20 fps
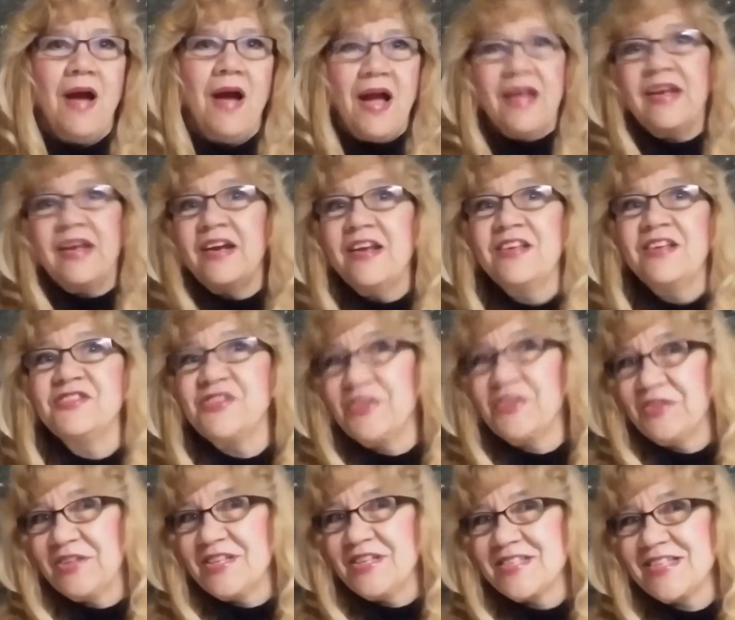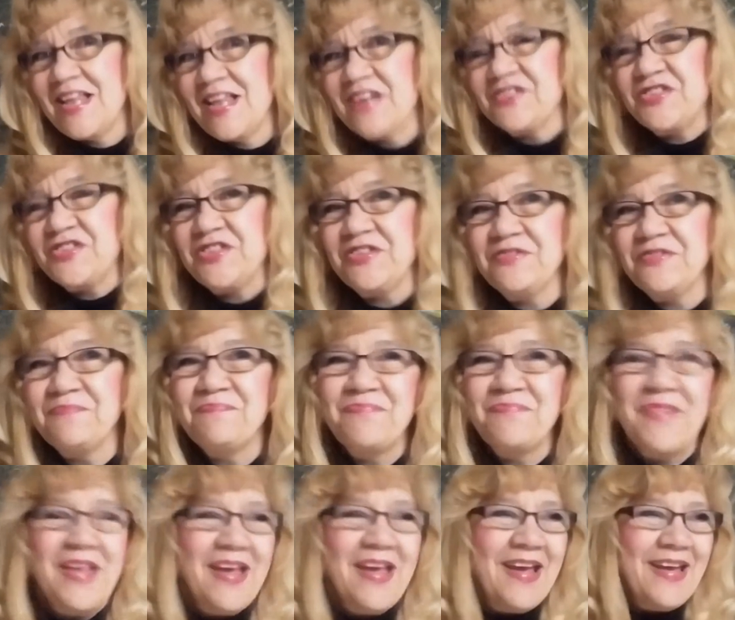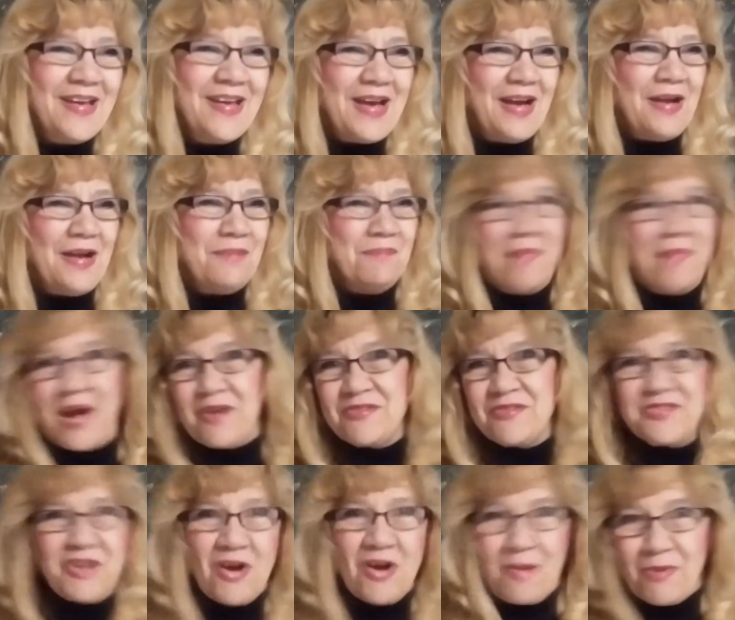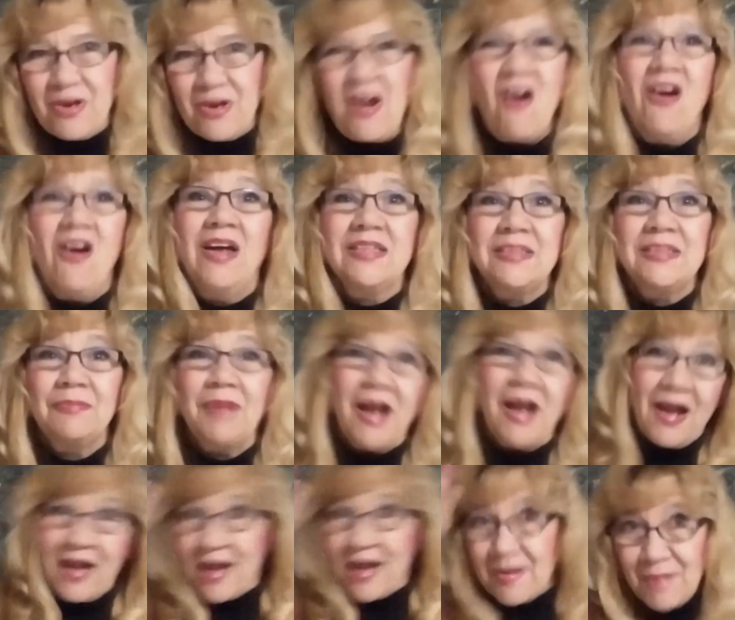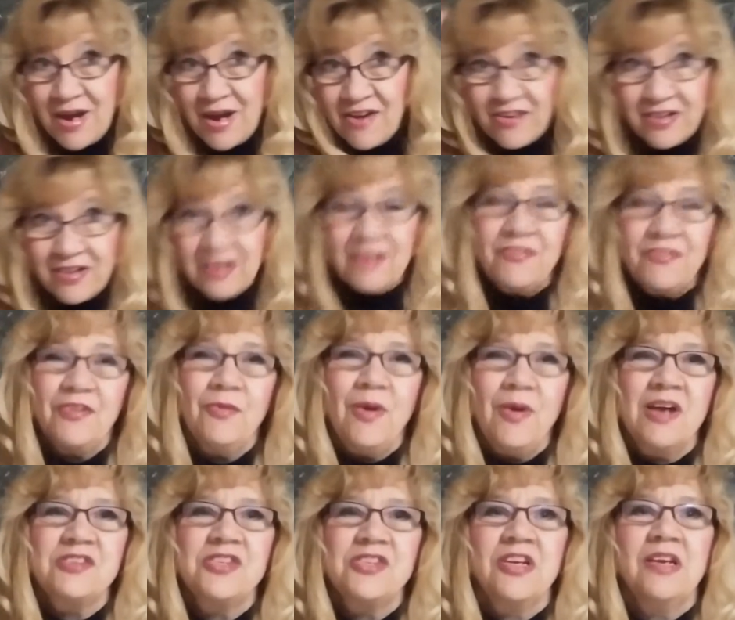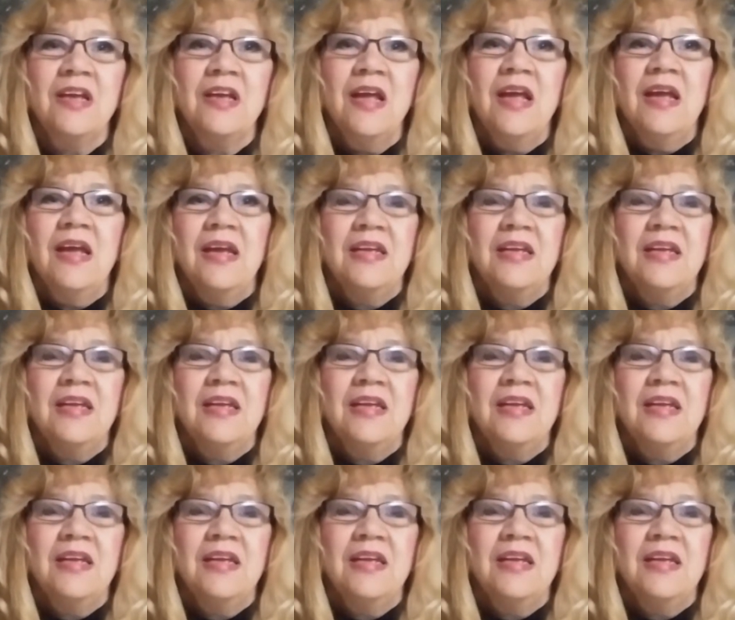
I had an intern this last year, Myron Daubert. Awesome guy. Hi, Myron, if you're watching.